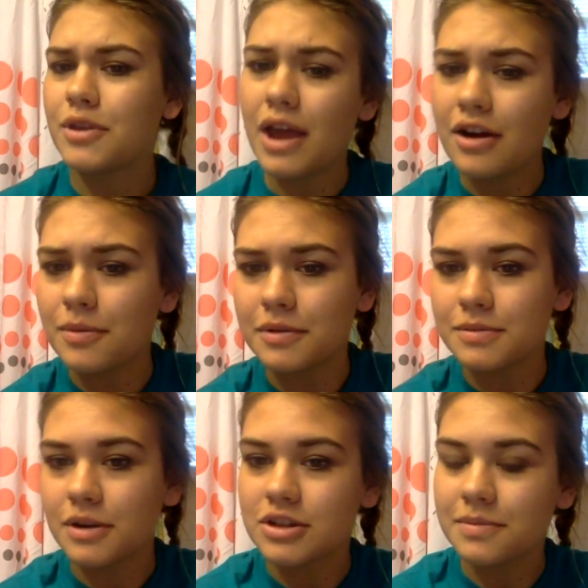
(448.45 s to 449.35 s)
Terrible
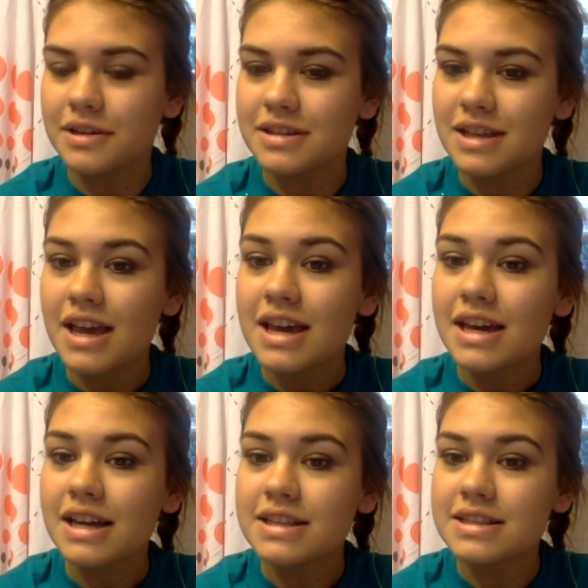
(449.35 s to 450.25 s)
swatching, please.
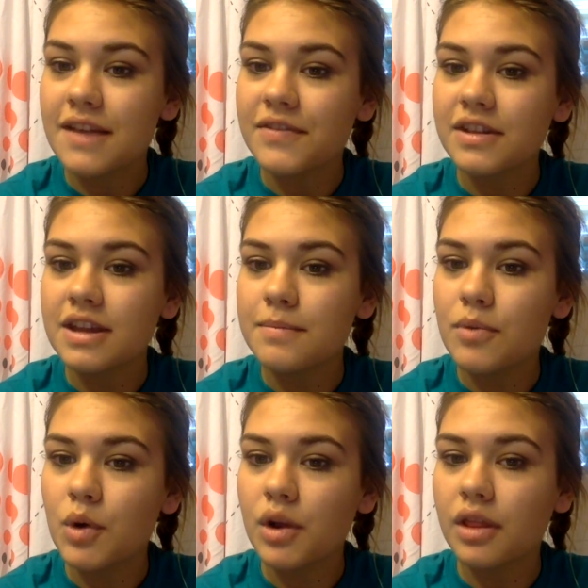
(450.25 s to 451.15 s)
It's definitely
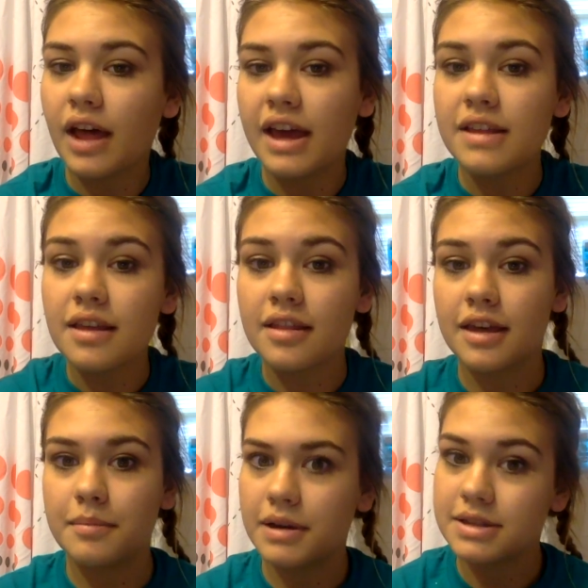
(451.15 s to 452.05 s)
more light
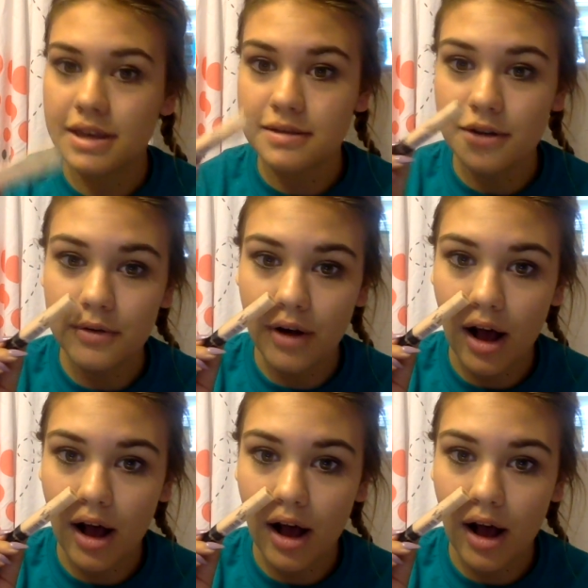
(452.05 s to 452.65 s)
than my skin tone,